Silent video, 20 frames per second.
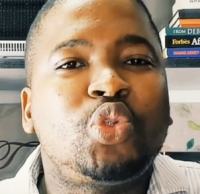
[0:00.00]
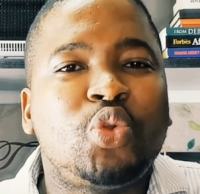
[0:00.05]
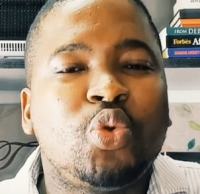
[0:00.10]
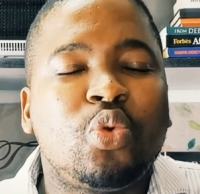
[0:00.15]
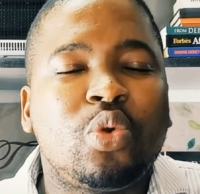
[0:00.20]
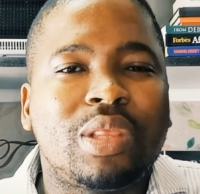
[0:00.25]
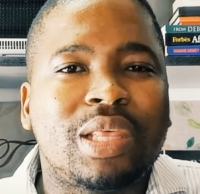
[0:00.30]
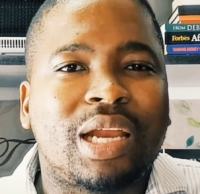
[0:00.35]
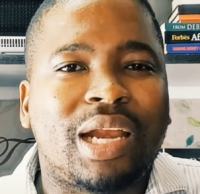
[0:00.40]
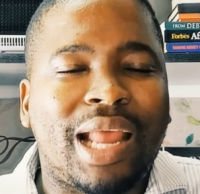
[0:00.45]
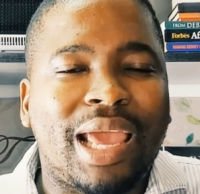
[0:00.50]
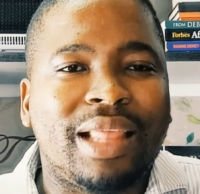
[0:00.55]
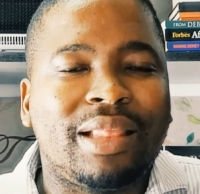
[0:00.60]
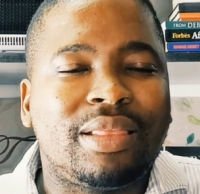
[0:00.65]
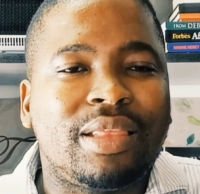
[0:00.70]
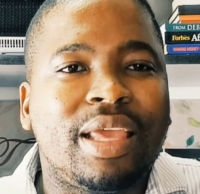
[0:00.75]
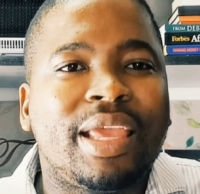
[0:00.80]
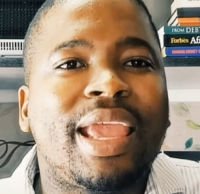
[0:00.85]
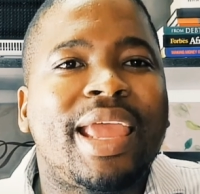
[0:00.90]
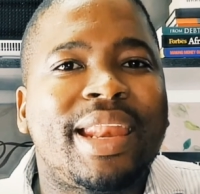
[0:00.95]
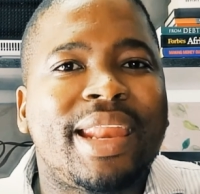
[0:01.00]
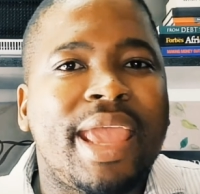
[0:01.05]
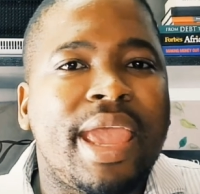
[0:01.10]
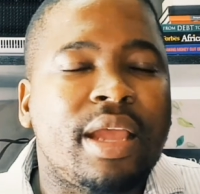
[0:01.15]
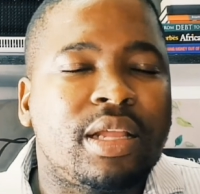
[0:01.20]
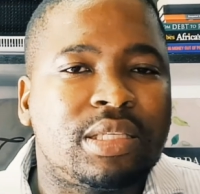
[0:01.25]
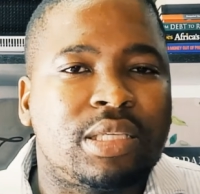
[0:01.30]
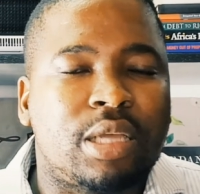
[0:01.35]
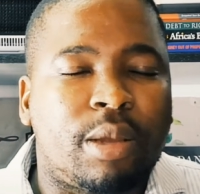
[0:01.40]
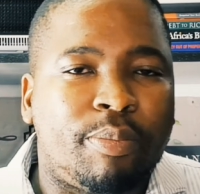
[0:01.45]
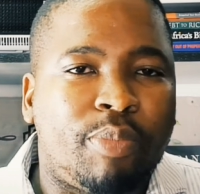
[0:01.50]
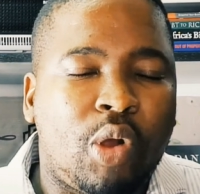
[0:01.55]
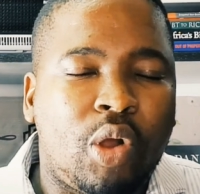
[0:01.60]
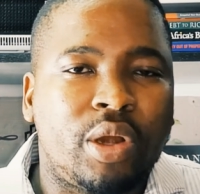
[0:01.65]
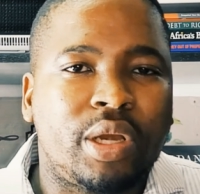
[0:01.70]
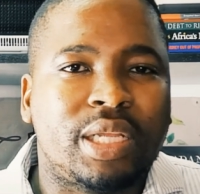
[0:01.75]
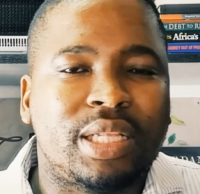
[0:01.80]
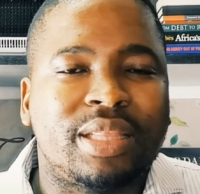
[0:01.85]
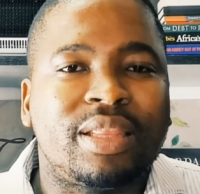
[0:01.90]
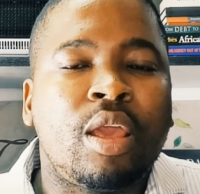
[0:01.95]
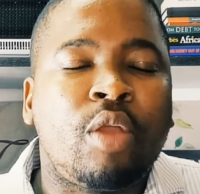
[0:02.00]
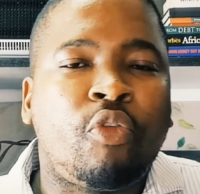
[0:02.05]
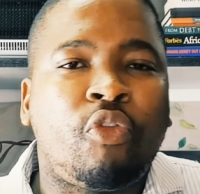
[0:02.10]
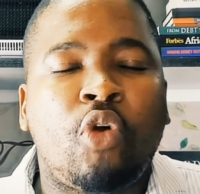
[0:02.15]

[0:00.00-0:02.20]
to do the right thing and act upon it.